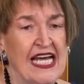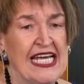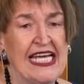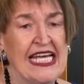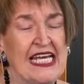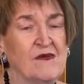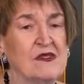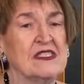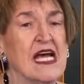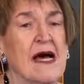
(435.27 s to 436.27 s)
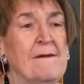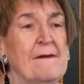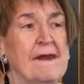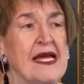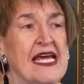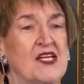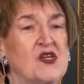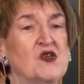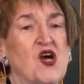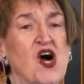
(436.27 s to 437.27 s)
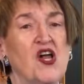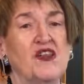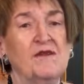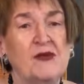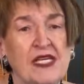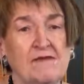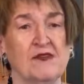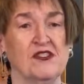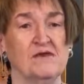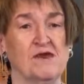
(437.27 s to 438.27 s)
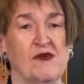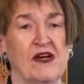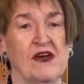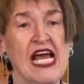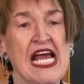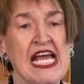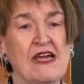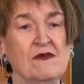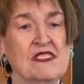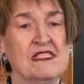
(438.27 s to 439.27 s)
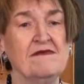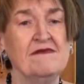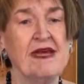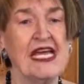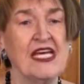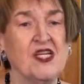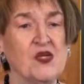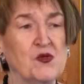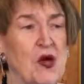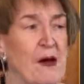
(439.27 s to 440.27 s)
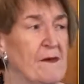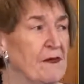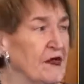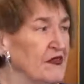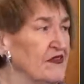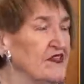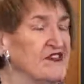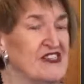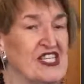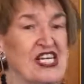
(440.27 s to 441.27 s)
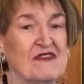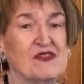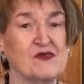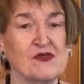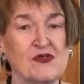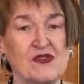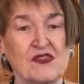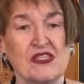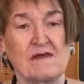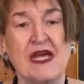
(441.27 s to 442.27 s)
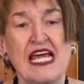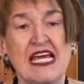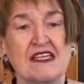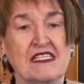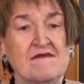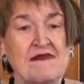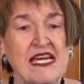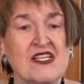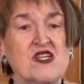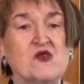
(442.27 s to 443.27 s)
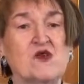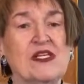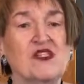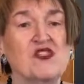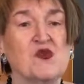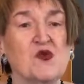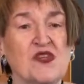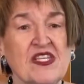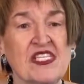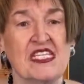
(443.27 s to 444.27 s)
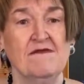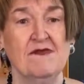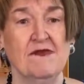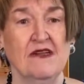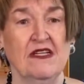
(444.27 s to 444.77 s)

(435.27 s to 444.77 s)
He was a man who called the people to prayer. He was a man who built the city of Jerusalem. He is a man who restored the temple.